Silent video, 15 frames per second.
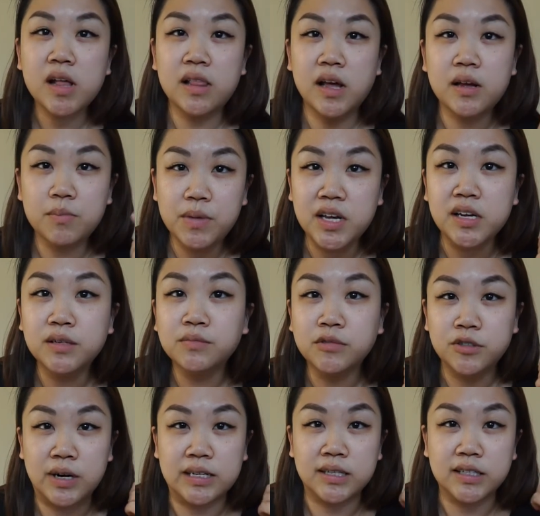like me,
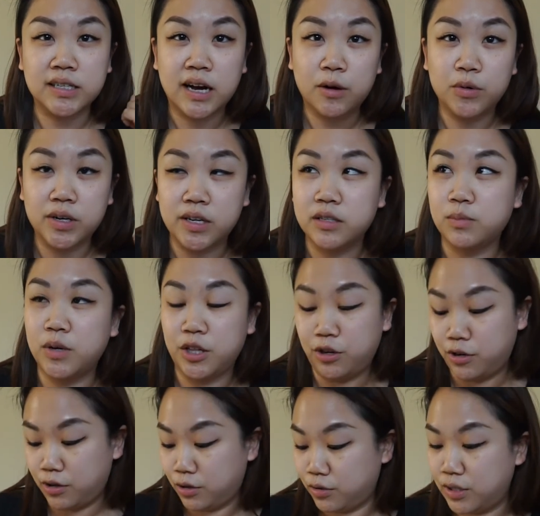who has a Taiwanese
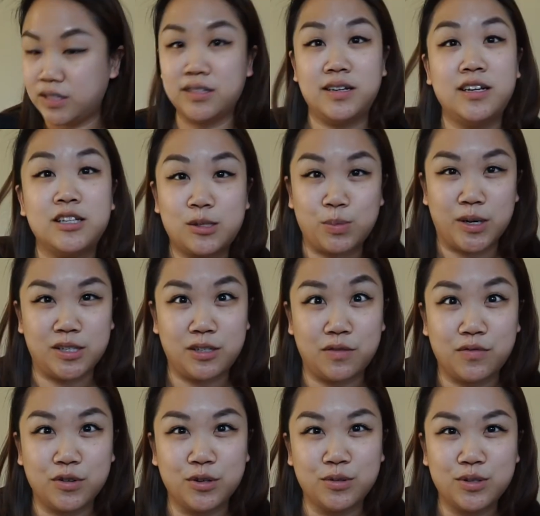mother who doesn't eat
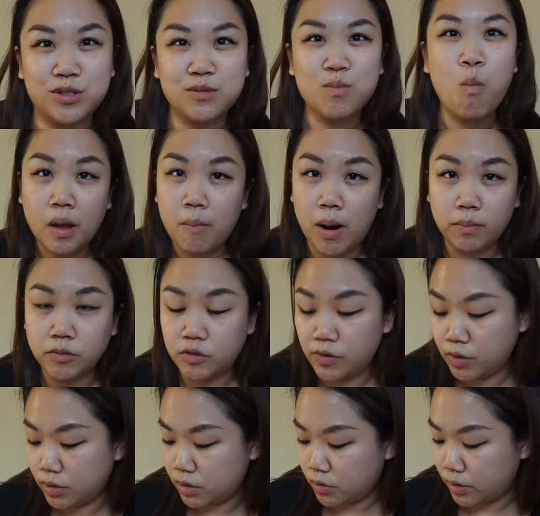spicy foods, mom's
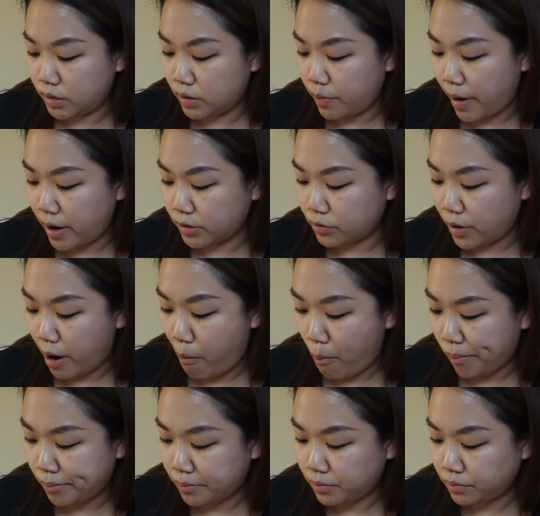food is always the best, right?